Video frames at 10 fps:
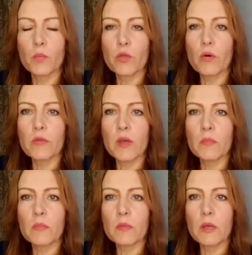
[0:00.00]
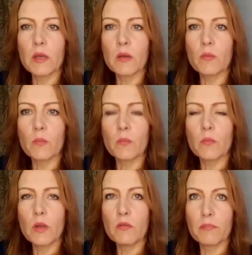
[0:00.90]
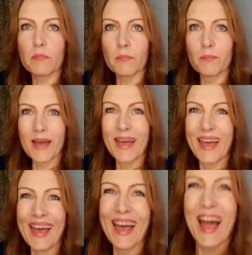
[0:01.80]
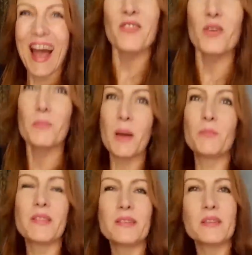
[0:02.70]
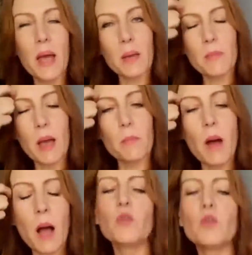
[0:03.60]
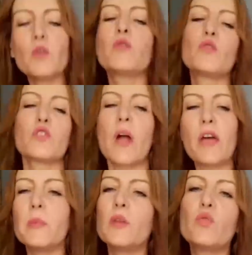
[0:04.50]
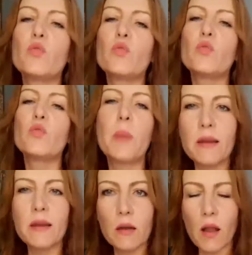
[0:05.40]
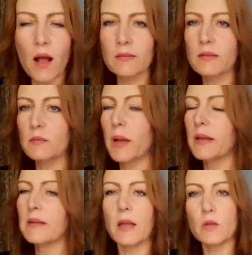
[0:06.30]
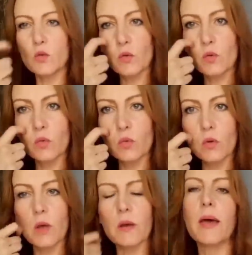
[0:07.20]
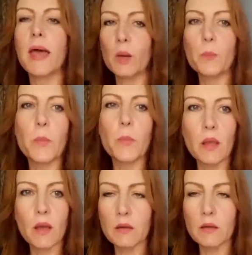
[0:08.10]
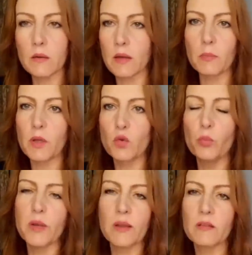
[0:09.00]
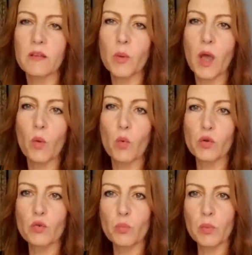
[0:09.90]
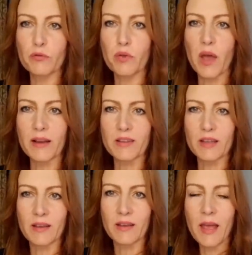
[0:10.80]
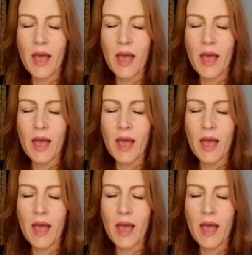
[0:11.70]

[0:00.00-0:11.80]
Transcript: both of them. They even I remember this. My mom used to drive me to ballet classes. My dad used to help me and get me to places where I wanted to be for acting,